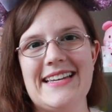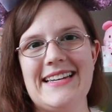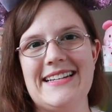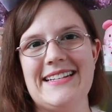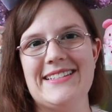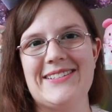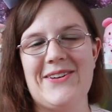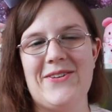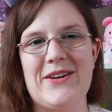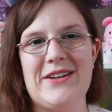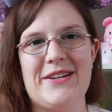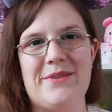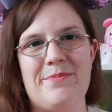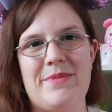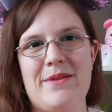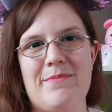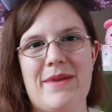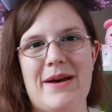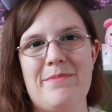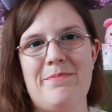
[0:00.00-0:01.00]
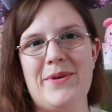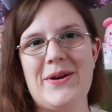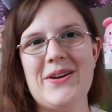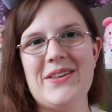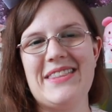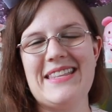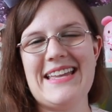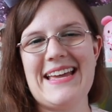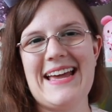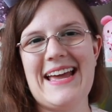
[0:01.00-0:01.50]
It is going to be my
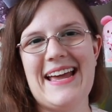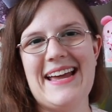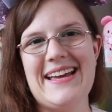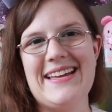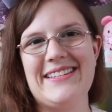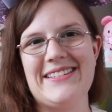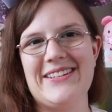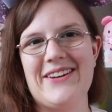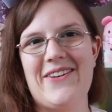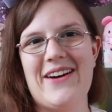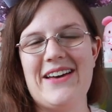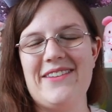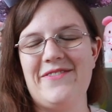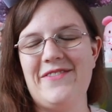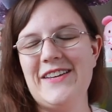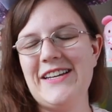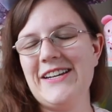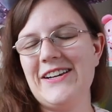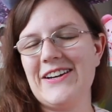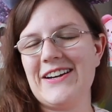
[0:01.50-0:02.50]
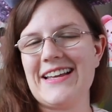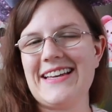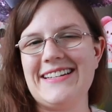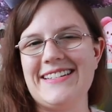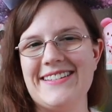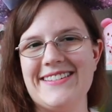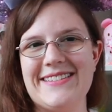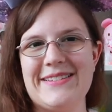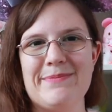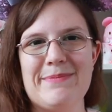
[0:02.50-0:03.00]
birthday, so I figured it
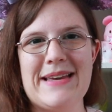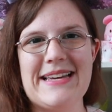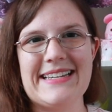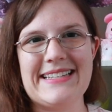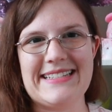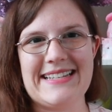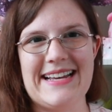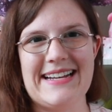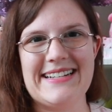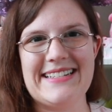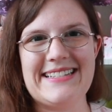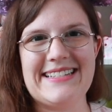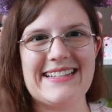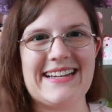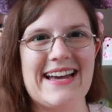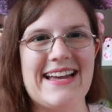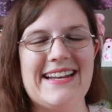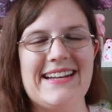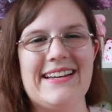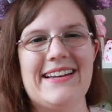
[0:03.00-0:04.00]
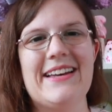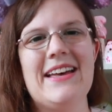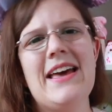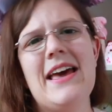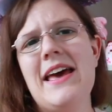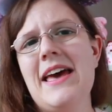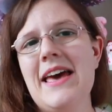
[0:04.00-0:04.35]
just makes sense to kind of